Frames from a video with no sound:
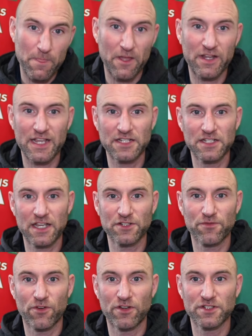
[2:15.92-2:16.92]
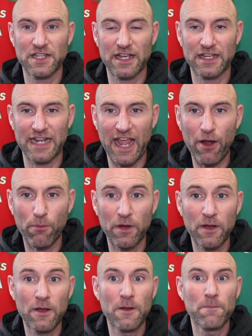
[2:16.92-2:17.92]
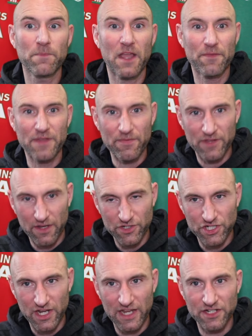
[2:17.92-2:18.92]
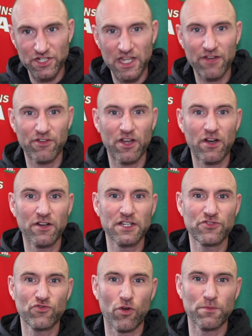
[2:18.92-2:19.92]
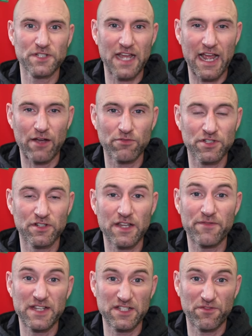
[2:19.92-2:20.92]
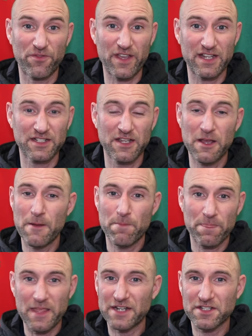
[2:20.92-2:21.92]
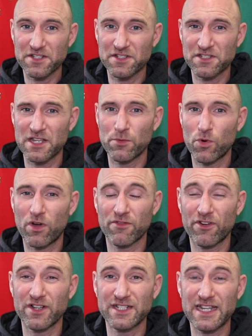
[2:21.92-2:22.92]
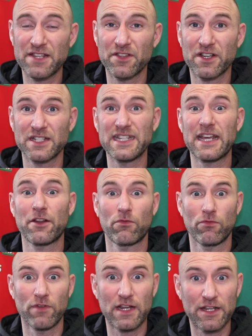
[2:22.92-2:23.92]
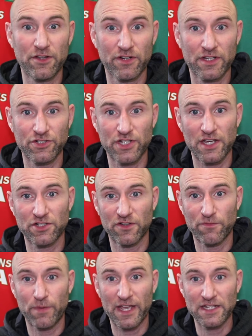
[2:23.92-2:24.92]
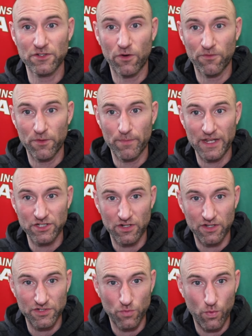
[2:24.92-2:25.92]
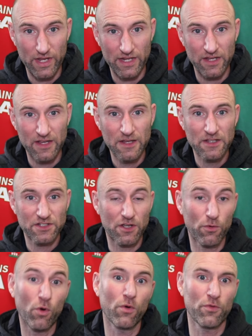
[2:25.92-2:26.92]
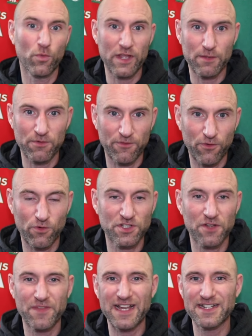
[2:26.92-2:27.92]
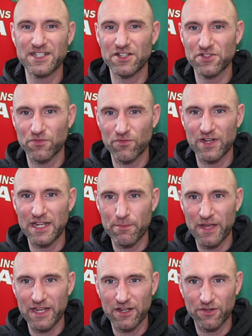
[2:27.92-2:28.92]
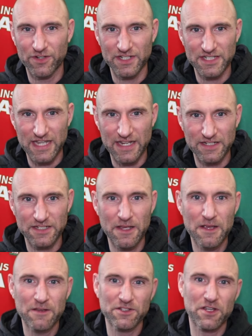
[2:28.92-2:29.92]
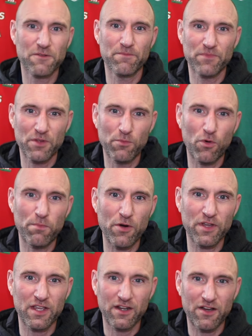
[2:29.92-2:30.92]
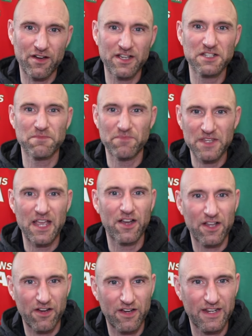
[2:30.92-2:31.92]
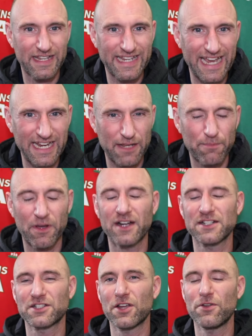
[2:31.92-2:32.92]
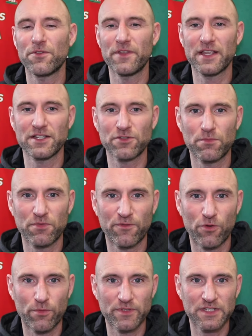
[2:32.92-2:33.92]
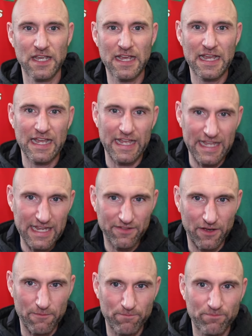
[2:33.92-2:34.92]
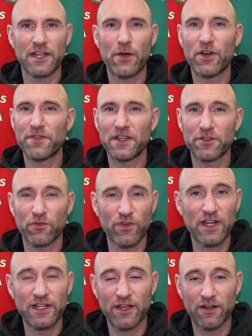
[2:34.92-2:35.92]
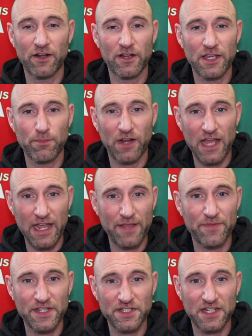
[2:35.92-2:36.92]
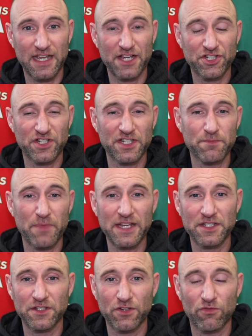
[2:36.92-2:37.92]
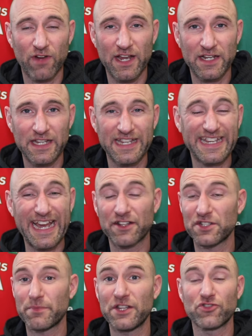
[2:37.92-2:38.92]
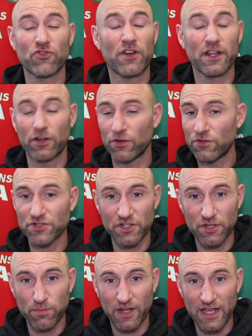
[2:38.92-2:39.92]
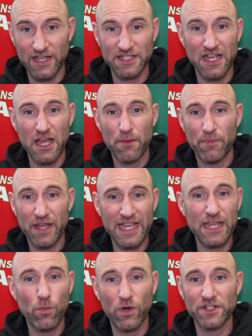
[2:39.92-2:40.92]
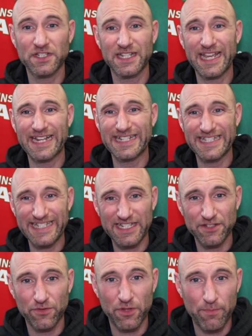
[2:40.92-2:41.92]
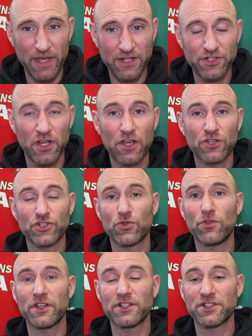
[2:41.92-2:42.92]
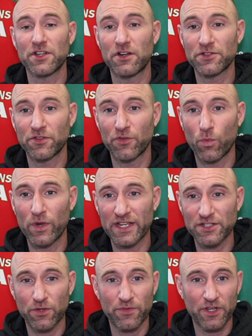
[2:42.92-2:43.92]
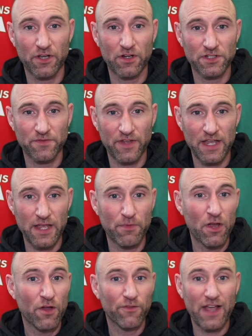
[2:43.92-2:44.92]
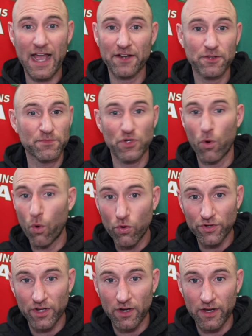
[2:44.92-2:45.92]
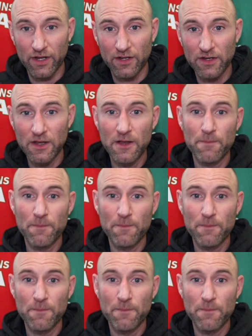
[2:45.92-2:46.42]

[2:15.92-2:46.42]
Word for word: I guess against France that could help and then the other change, Kieran Hardy drops out, and if he's fit, that doesn't seem quite right either because he had a really good injection of pace off the bench last week, so or the week before, so that doesn't really make a lot of sense. So the more bulky Elias, yeah, I kind of get it, but I don't think it's on performance either. Now, I think the really unlucky player in this selection is Mason Grady. Gatland's been trying lots of new players, but he once again sits on the bench. Surely a start on the wing is on the cards for him, for Adams or Dyer.